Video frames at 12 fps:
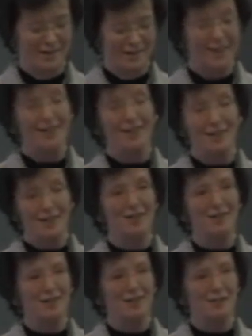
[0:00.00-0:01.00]
Let's
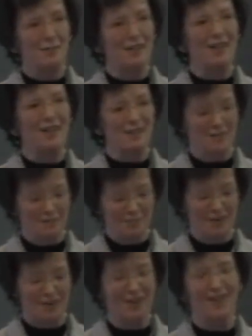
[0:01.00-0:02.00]
learn to be
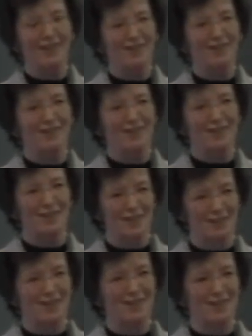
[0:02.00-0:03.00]
better guests
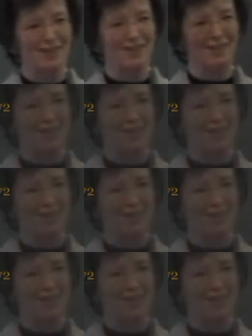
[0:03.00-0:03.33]
on this earth.